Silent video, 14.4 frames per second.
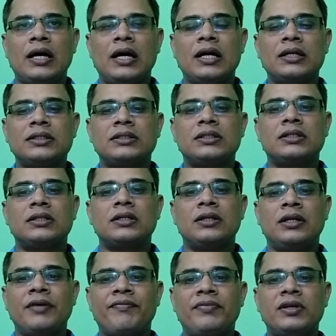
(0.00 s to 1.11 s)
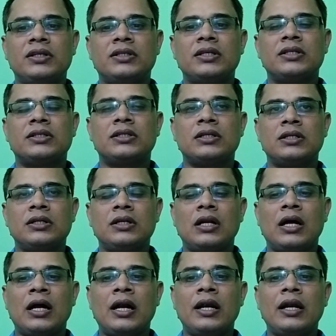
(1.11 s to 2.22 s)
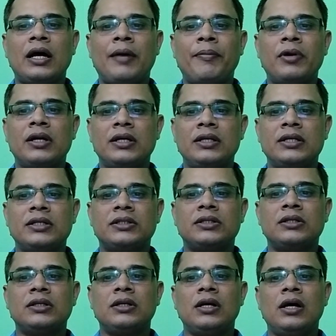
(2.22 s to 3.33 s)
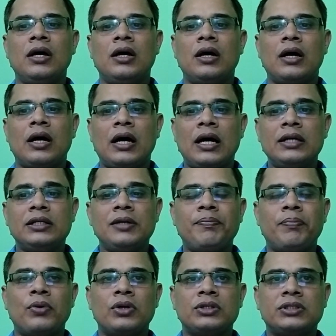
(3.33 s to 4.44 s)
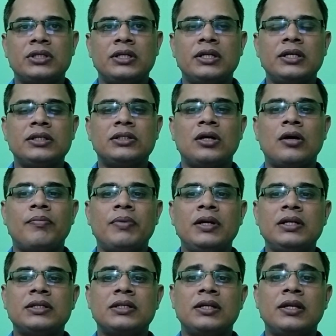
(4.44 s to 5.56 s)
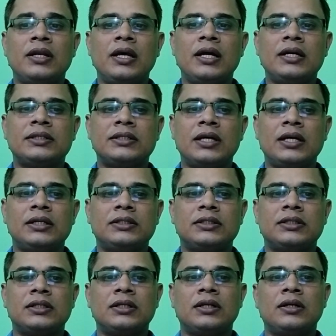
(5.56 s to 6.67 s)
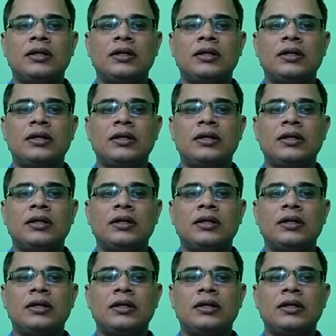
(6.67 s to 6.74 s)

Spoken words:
tax, depreciation and amortization as a percentage of its net sales.